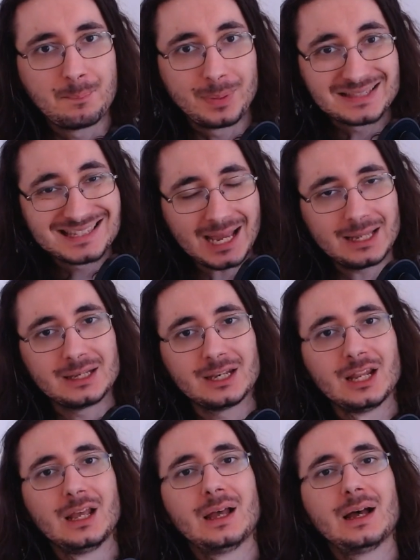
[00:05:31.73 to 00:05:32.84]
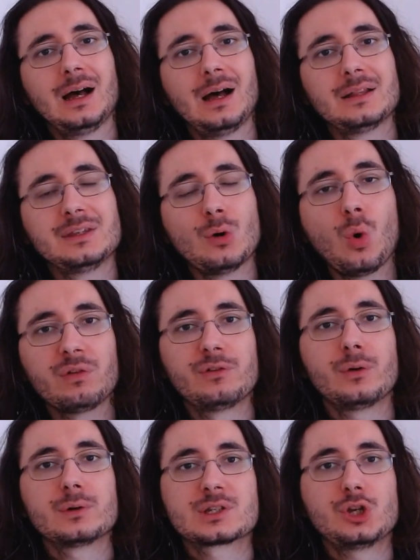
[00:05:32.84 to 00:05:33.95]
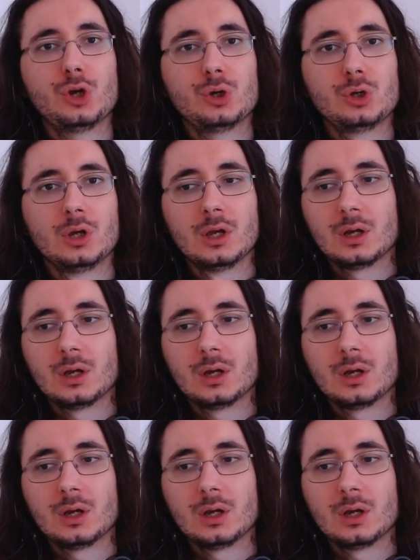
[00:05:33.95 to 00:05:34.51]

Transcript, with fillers: But then uh, the authors go